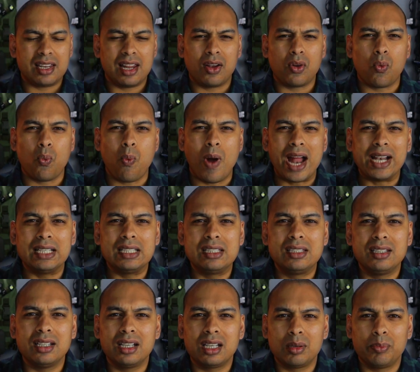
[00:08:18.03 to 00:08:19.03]
it's like one
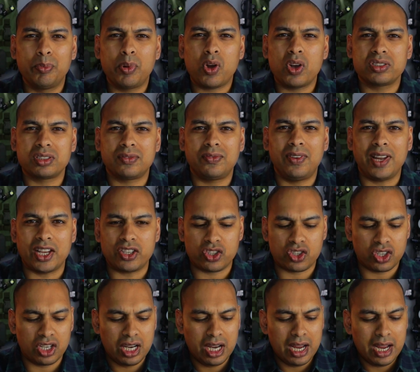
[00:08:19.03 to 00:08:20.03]
turn past
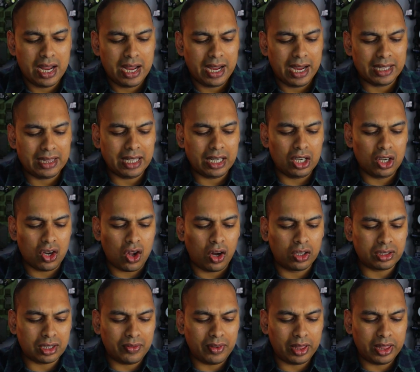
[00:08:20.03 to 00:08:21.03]
flush, and that
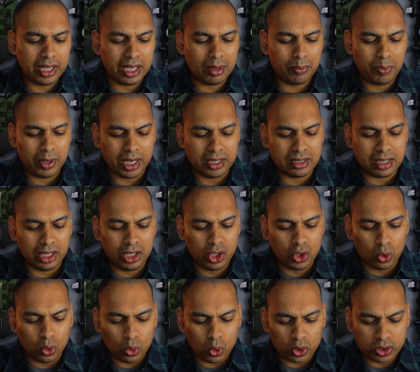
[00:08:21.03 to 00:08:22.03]
locks everything in place. They
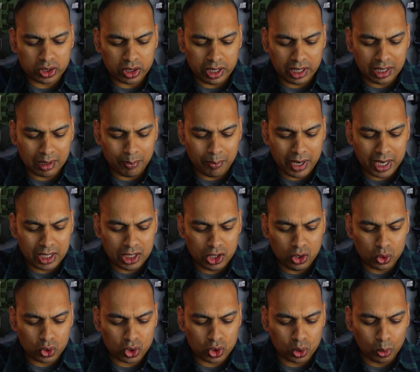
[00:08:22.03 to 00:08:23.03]
do also recommend
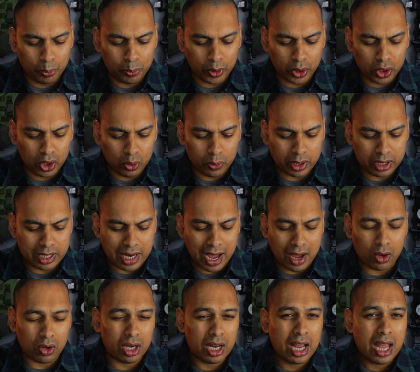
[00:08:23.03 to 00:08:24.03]
you super glue it
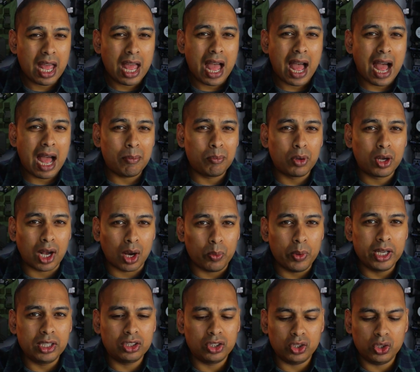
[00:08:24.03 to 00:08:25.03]
down. I'm
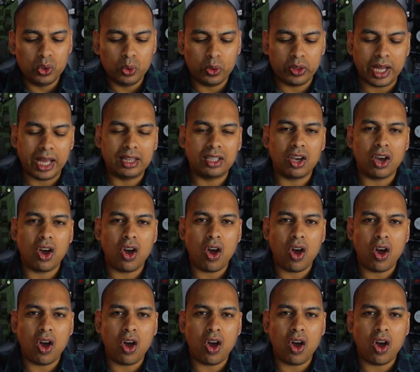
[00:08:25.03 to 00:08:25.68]
going to do that